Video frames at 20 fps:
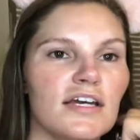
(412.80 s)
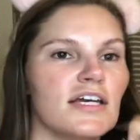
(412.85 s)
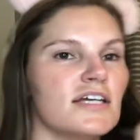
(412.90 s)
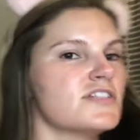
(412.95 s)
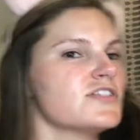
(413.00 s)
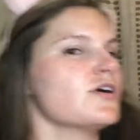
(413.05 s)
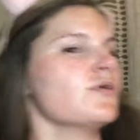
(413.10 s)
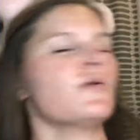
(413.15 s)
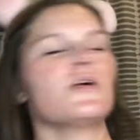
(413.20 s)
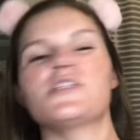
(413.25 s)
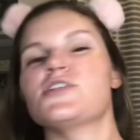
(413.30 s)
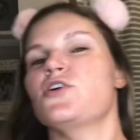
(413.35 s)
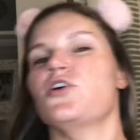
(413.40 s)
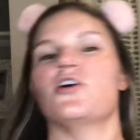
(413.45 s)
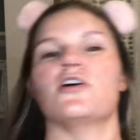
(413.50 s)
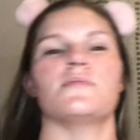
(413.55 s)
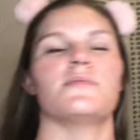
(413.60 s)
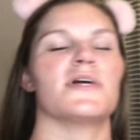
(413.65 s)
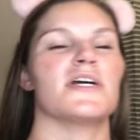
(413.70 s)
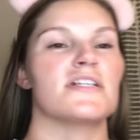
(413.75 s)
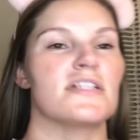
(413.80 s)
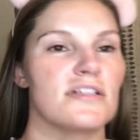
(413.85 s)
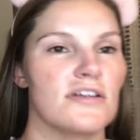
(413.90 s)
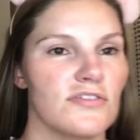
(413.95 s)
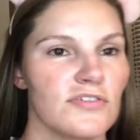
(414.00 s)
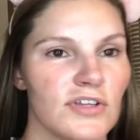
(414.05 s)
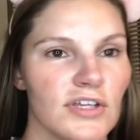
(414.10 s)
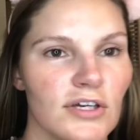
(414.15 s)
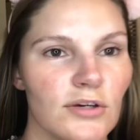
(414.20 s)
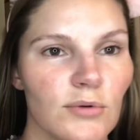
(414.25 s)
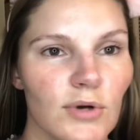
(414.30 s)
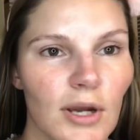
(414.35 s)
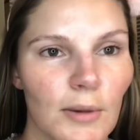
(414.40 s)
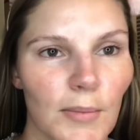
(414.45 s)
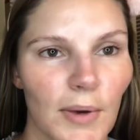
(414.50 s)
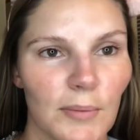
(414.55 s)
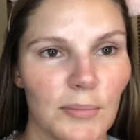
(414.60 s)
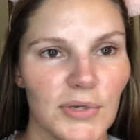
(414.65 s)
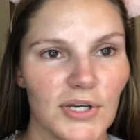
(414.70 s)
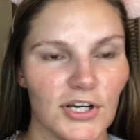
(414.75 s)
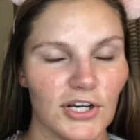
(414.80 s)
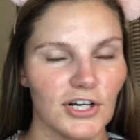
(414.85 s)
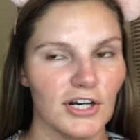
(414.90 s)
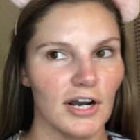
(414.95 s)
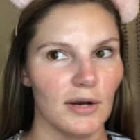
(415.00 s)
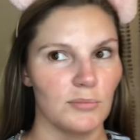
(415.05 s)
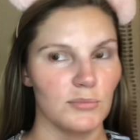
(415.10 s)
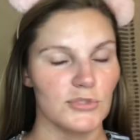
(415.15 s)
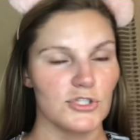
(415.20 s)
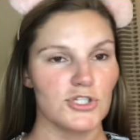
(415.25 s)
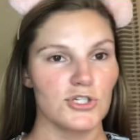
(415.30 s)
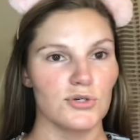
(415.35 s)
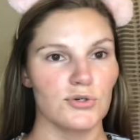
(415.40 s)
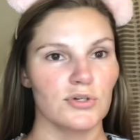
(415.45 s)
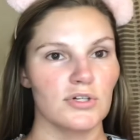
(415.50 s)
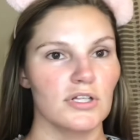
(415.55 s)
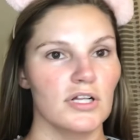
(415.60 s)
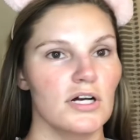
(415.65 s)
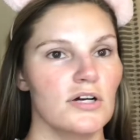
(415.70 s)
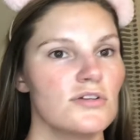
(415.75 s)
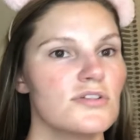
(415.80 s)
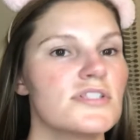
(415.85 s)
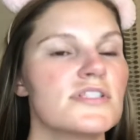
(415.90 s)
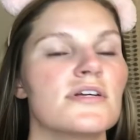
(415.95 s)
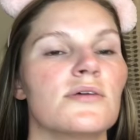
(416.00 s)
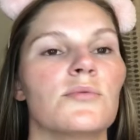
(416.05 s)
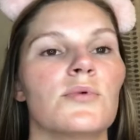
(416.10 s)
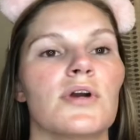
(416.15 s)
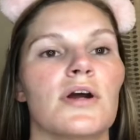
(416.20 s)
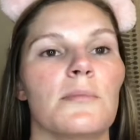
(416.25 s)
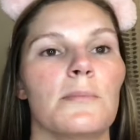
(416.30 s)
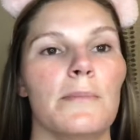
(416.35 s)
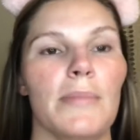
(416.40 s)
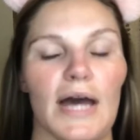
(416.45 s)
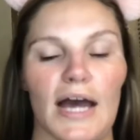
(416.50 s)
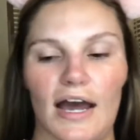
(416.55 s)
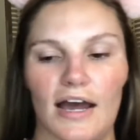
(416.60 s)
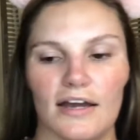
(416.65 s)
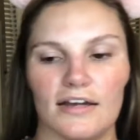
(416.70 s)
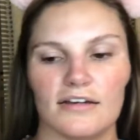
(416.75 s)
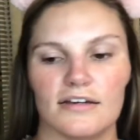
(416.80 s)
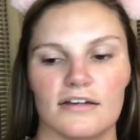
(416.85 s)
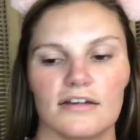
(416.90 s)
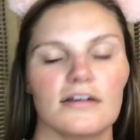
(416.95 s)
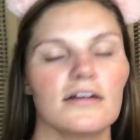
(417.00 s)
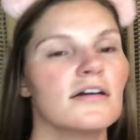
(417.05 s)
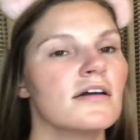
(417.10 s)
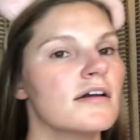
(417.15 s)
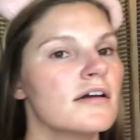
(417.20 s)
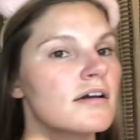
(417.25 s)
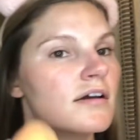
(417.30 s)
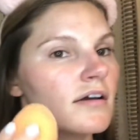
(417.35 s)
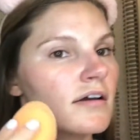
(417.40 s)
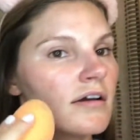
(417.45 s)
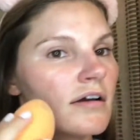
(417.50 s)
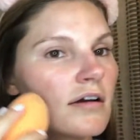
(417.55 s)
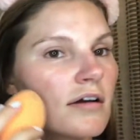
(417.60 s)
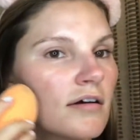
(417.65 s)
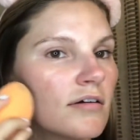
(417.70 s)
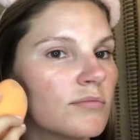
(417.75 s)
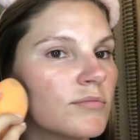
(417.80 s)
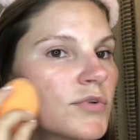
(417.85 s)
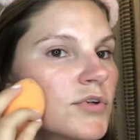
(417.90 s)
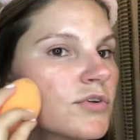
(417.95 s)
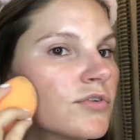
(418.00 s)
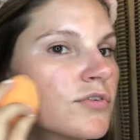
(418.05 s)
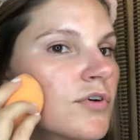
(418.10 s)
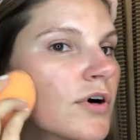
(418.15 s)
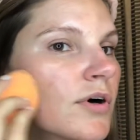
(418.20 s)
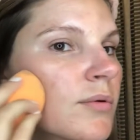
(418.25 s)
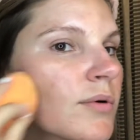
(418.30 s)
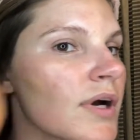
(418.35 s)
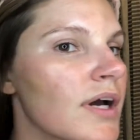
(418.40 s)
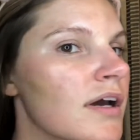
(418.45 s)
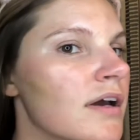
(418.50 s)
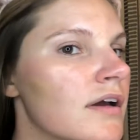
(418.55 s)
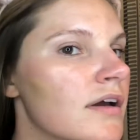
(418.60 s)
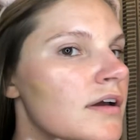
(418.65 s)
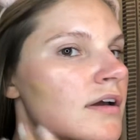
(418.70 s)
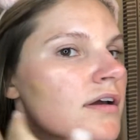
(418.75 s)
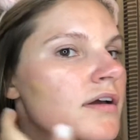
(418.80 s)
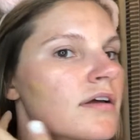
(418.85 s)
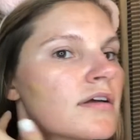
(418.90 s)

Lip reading: It's always hard because I feel like when I'm up here, I'm too close, and when I'm back, I'm too far away.